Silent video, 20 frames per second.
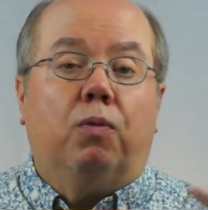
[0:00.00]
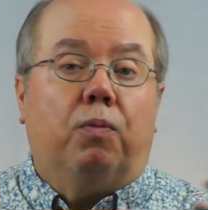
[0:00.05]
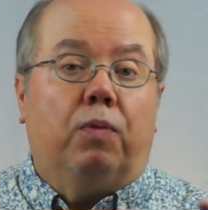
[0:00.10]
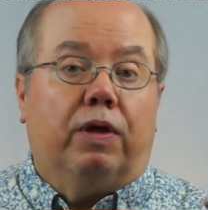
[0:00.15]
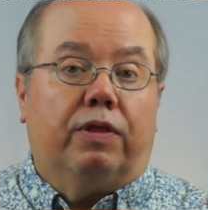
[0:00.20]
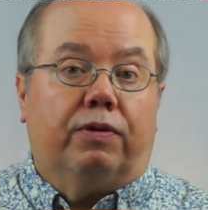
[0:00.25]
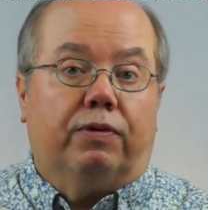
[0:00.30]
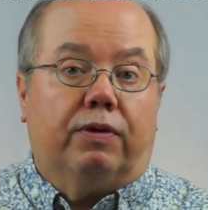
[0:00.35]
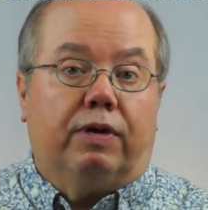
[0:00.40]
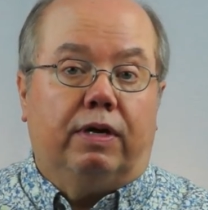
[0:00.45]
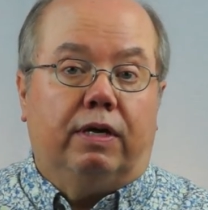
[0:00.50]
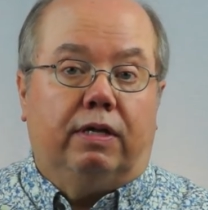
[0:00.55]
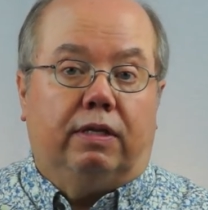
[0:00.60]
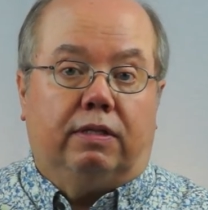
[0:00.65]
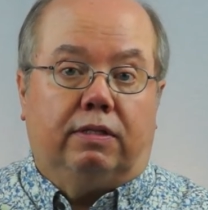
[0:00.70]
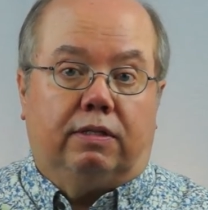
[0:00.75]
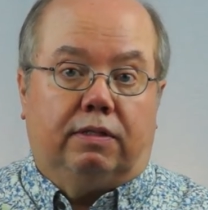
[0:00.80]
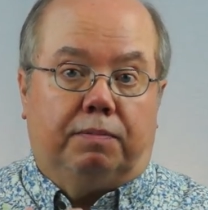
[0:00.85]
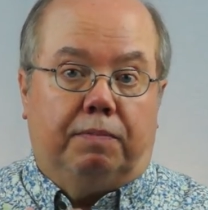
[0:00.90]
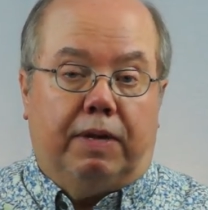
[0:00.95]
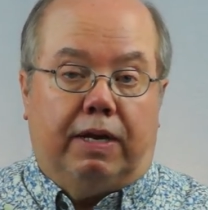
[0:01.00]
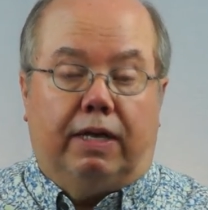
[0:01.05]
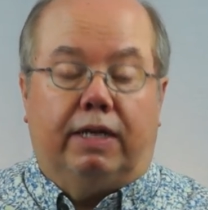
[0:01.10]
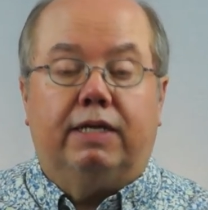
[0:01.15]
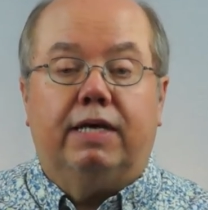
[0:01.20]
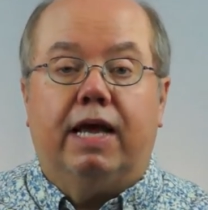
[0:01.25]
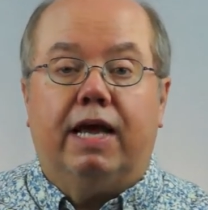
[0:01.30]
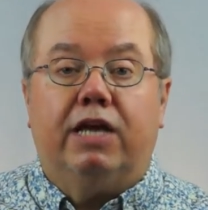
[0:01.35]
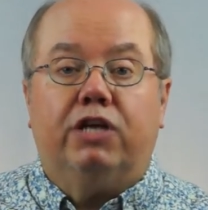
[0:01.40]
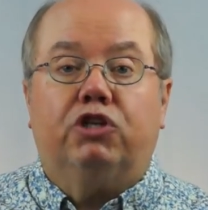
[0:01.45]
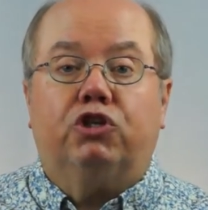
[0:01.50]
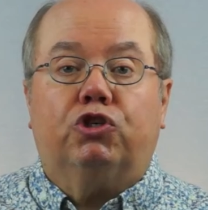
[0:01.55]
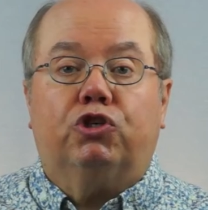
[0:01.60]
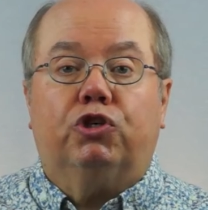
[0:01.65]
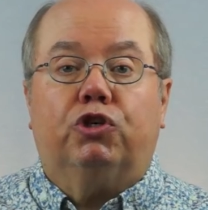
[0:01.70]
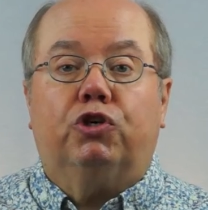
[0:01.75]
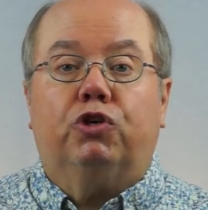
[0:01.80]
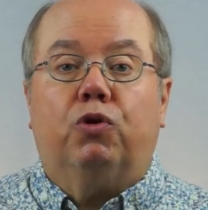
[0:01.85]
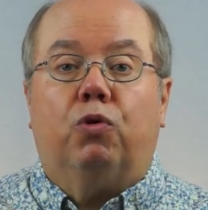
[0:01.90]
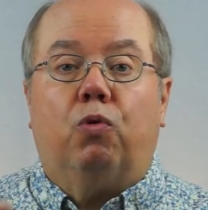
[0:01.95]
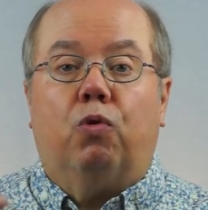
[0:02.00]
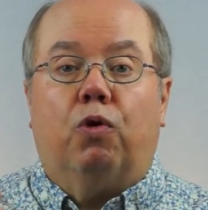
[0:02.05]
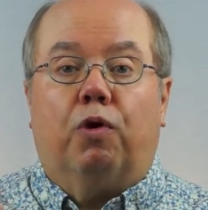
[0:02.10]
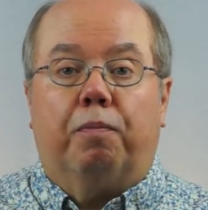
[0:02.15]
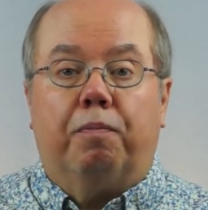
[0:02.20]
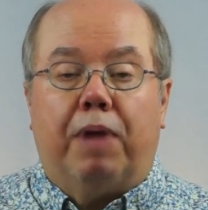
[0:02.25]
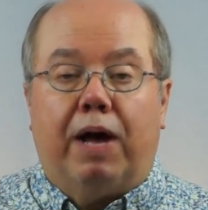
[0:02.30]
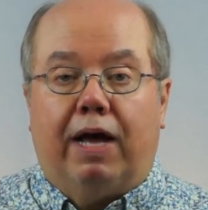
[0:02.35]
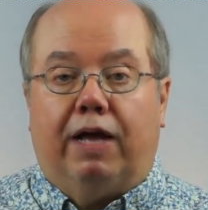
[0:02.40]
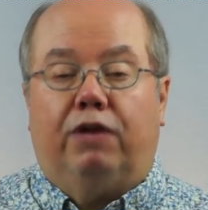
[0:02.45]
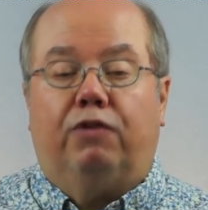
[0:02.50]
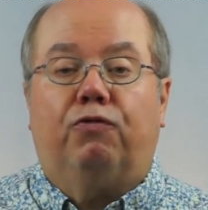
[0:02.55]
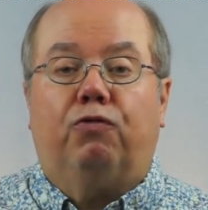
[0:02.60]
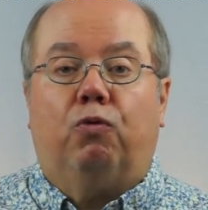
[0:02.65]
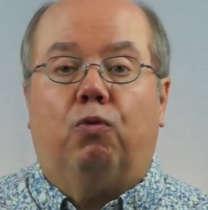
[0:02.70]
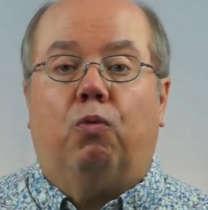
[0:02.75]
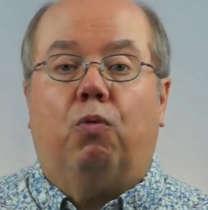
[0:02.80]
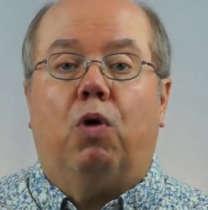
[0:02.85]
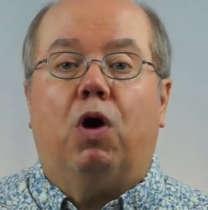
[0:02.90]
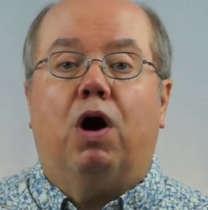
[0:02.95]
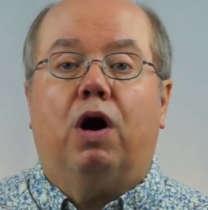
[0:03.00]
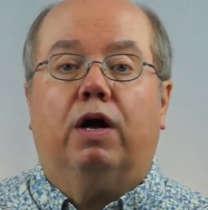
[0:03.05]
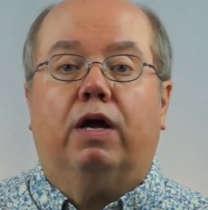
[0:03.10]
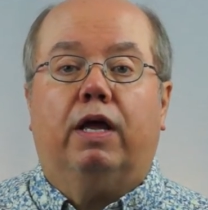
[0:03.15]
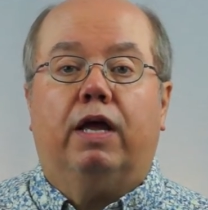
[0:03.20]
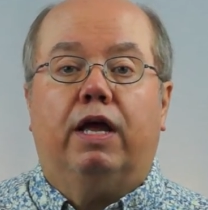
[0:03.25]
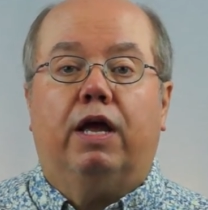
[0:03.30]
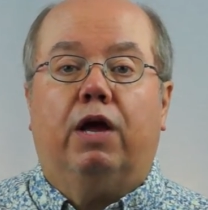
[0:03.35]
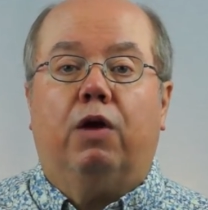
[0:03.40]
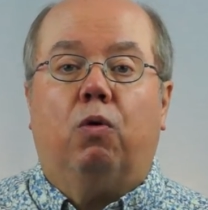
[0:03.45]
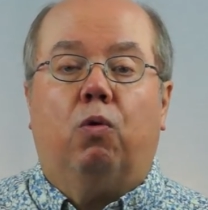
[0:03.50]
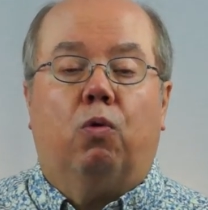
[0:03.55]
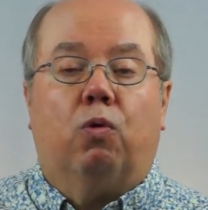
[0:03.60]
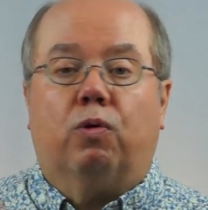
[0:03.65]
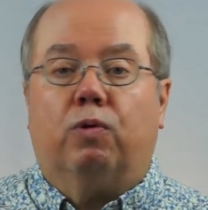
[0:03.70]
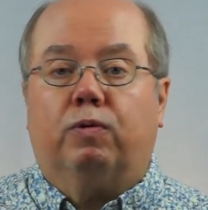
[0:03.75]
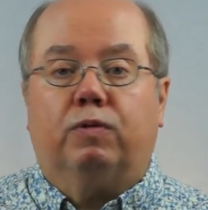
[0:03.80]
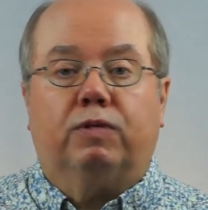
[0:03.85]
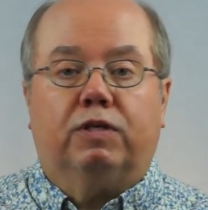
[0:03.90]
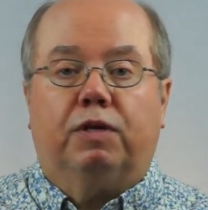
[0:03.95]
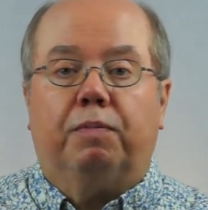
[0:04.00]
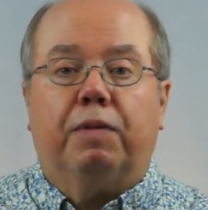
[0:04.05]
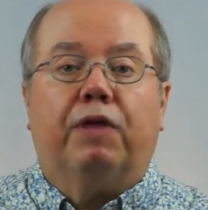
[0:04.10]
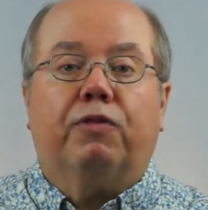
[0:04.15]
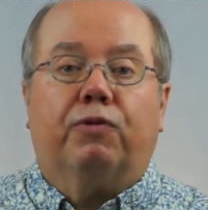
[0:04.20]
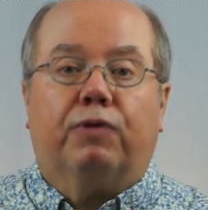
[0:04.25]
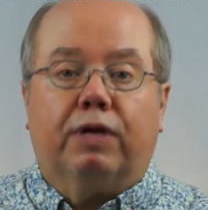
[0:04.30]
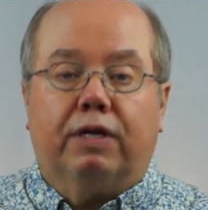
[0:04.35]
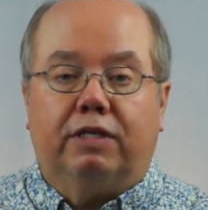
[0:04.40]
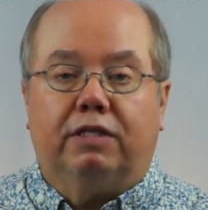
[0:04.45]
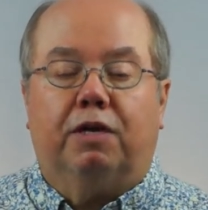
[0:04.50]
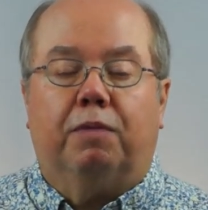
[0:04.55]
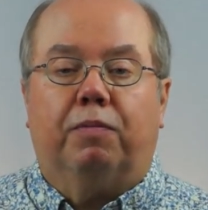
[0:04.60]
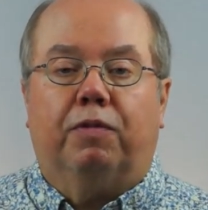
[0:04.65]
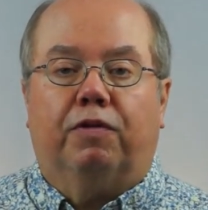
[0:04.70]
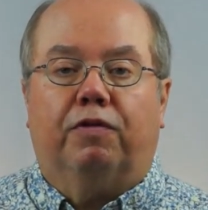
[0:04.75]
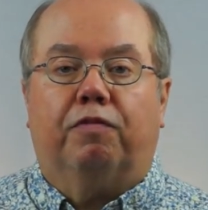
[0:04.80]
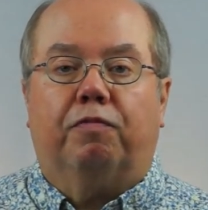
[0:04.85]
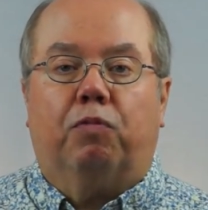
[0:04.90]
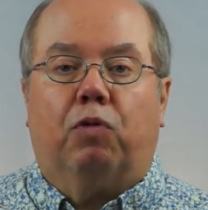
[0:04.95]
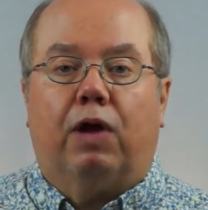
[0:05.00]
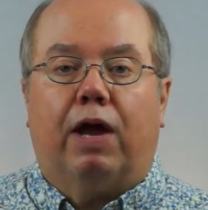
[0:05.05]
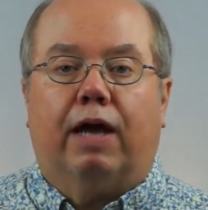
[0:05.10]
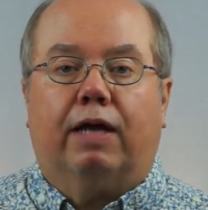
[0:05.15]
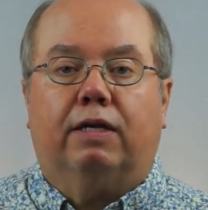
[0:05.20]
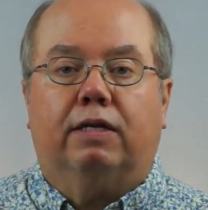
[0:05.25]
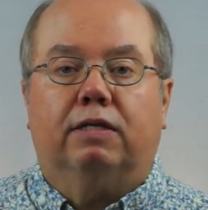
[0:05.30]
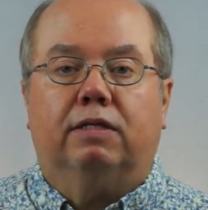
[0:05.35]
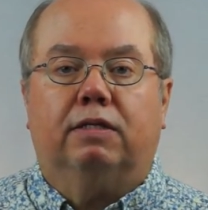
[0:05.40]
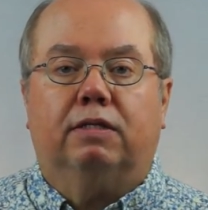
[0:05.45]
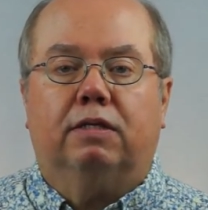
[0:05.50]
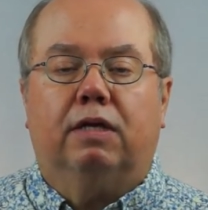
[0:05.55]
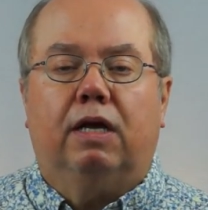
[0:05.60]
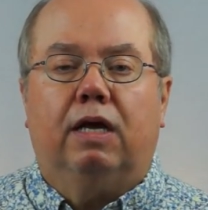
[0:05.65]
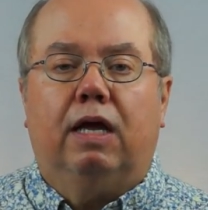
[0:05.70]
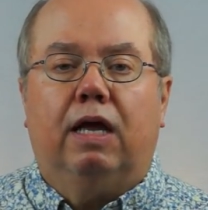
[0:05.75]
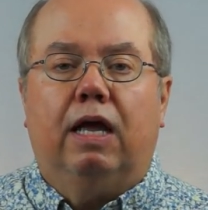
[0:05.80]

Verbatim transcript: whether it's meditation or mindful walking or some other contemplative practice,